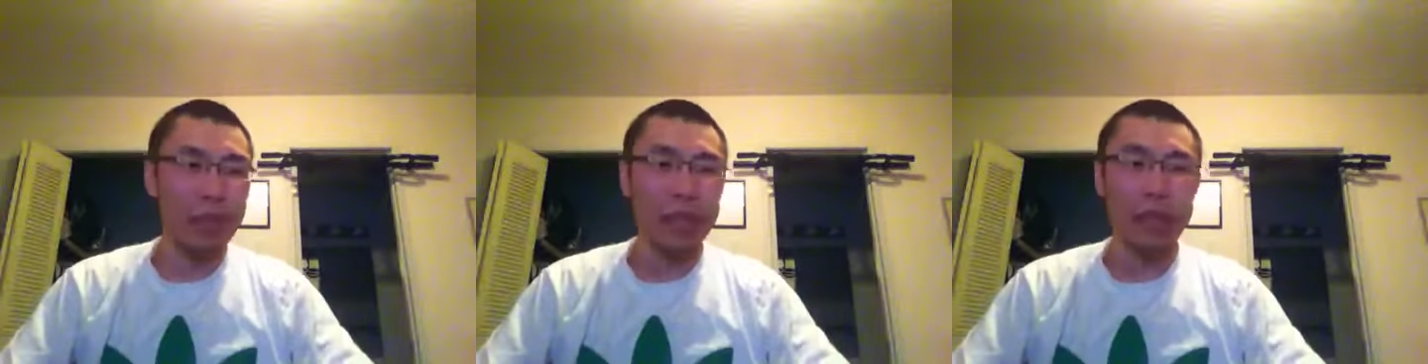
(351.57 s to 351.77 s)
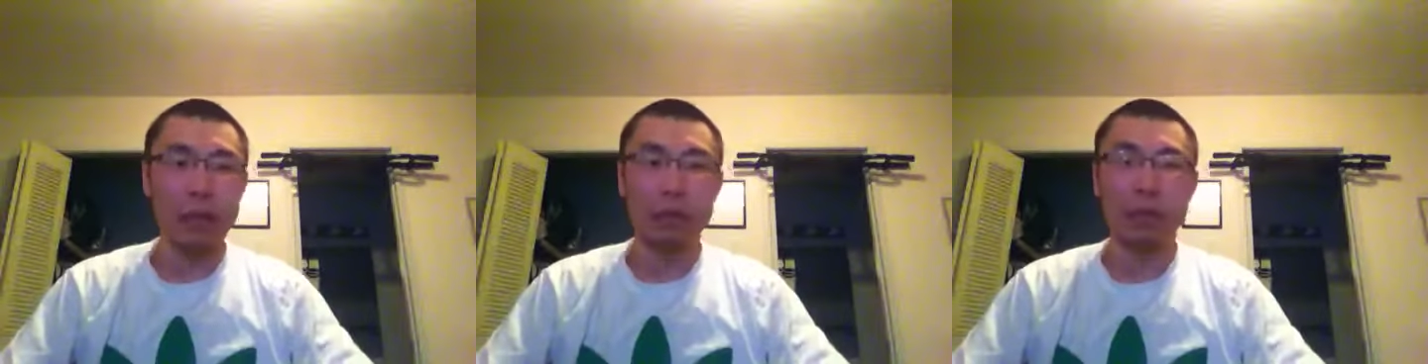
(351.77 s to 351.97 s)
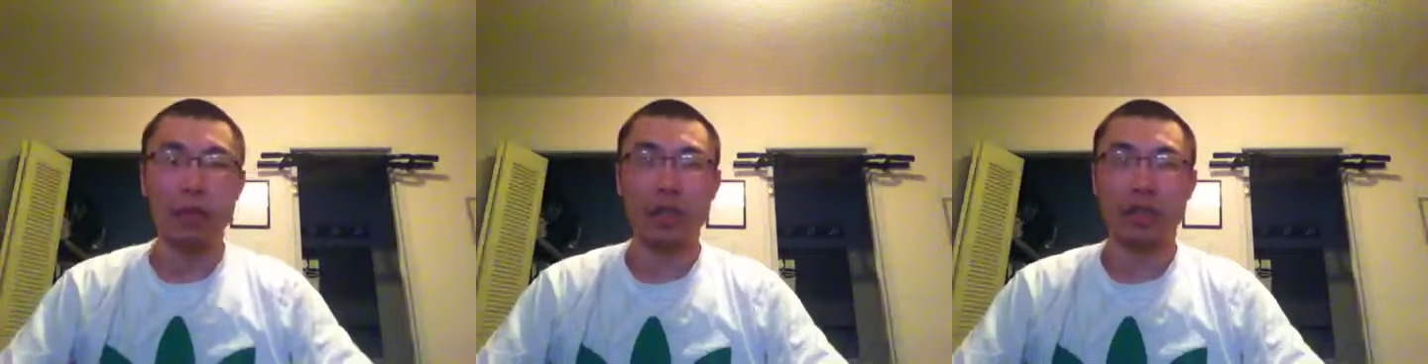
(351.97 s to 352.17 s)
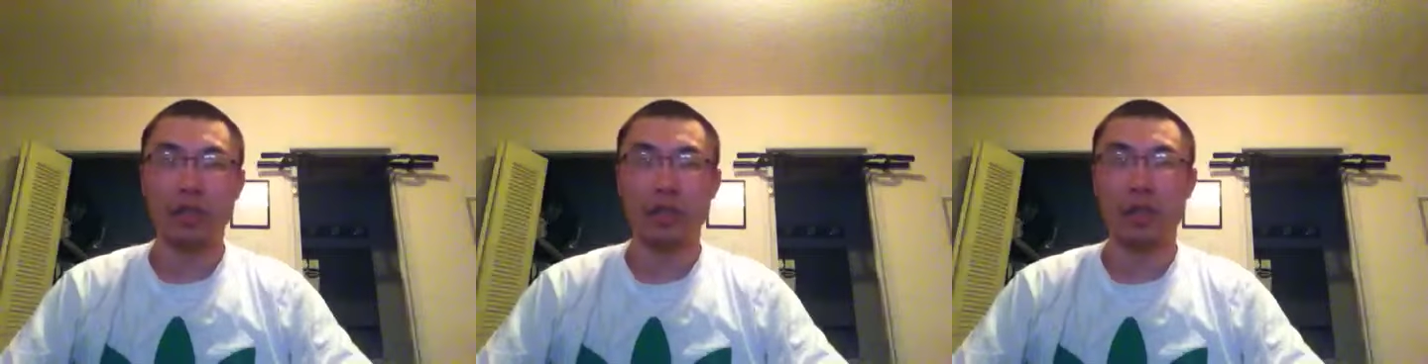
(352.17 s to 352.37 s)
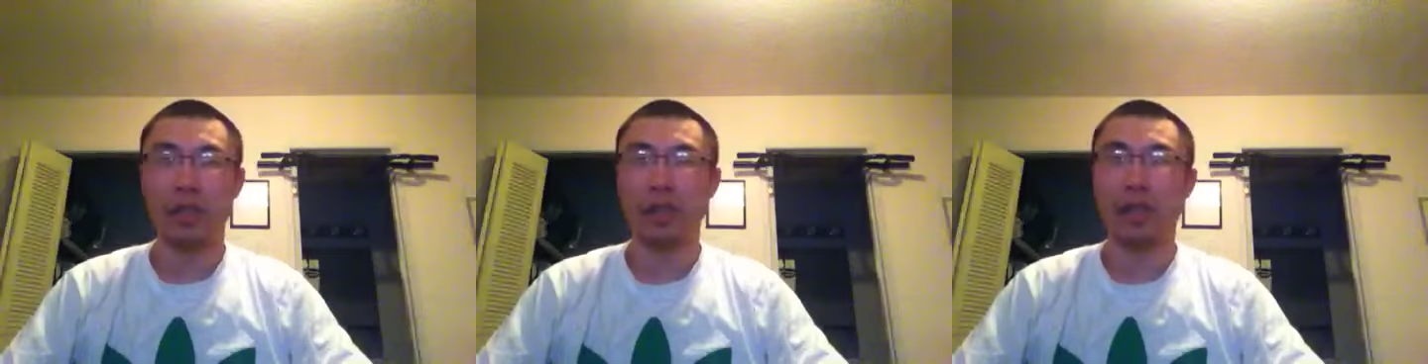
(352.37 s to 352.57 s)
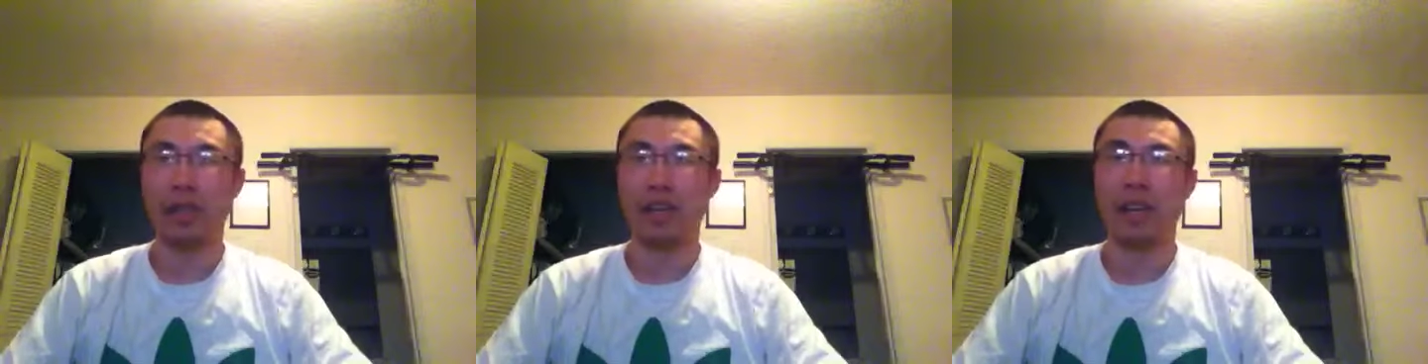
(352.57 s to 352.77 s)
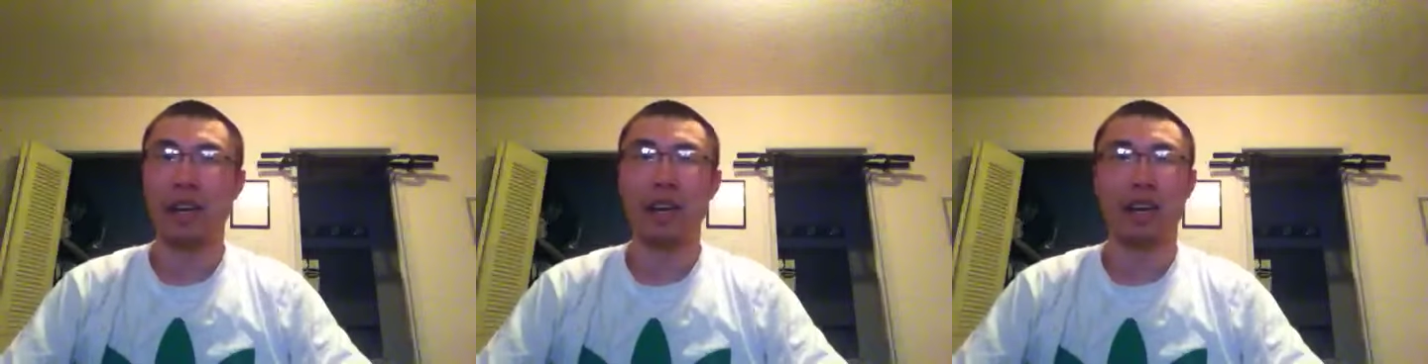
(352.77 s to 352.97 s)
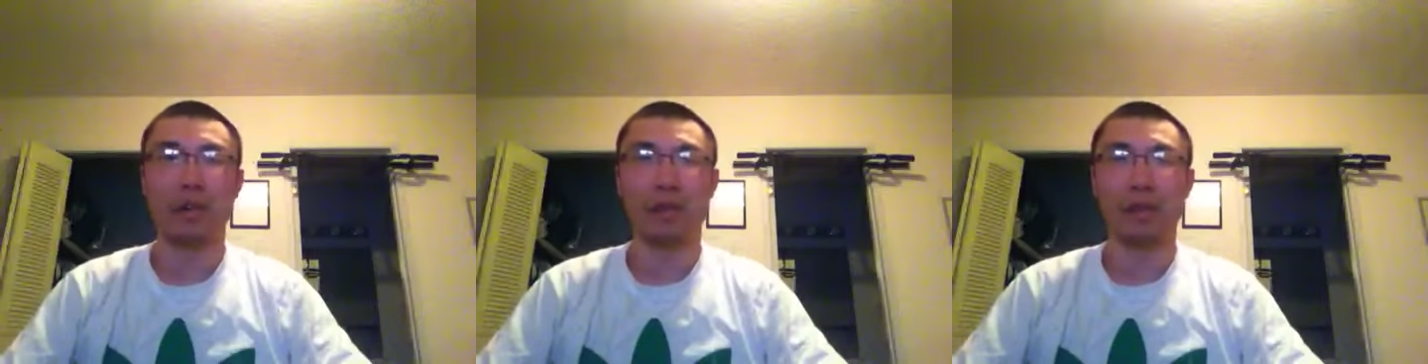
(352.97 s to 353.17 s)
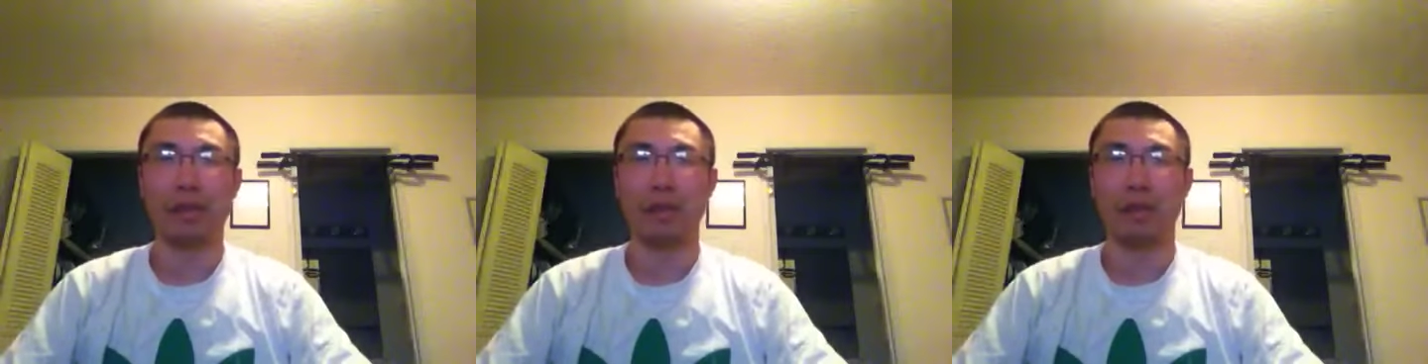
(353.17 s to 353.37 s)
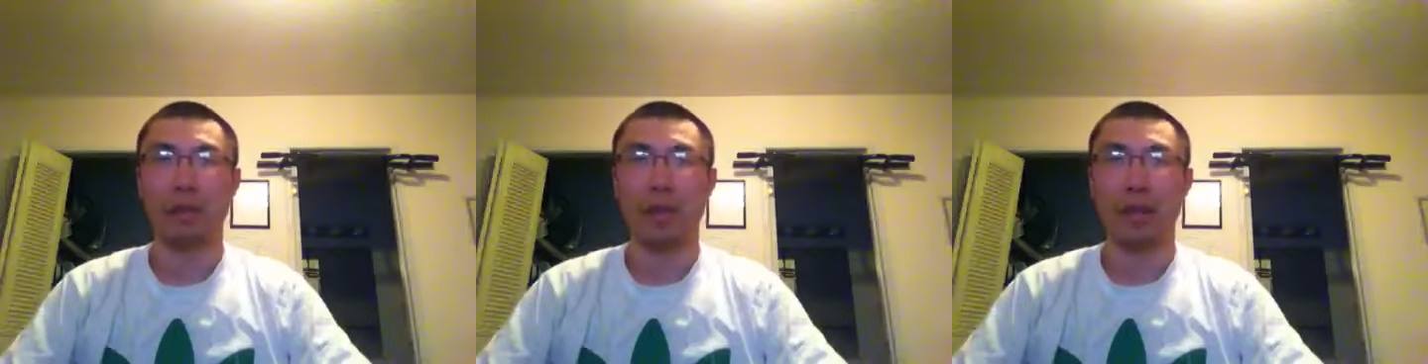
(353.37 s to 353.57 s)
And then we got to the thing that tired me
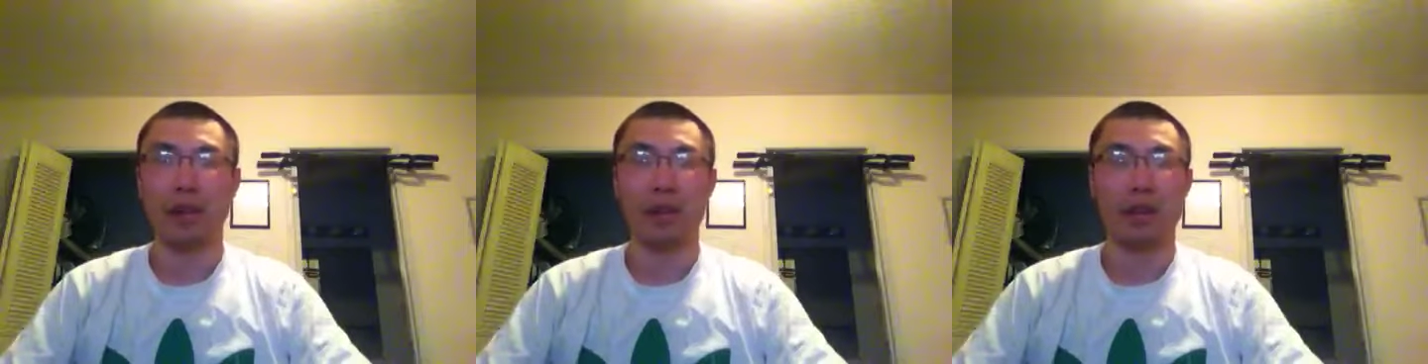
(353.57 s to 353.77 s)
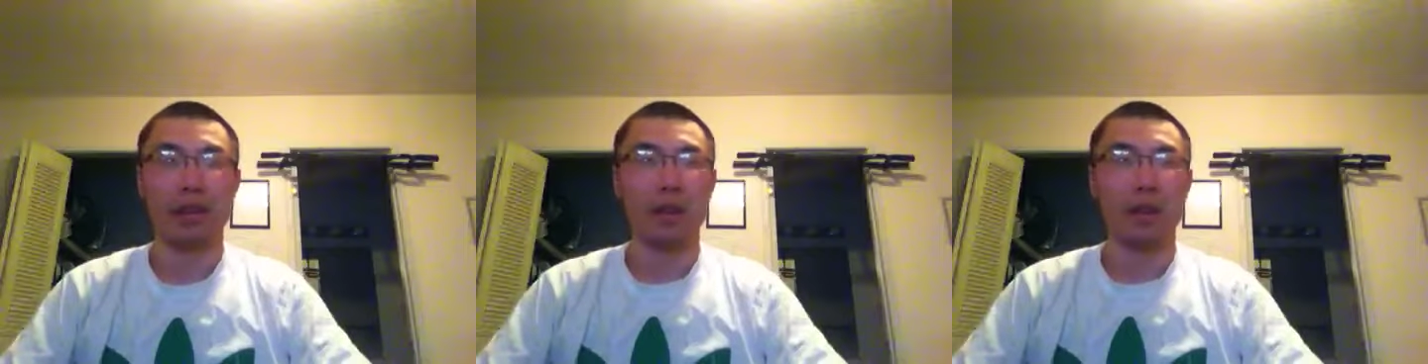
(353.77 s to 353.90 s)
out, man.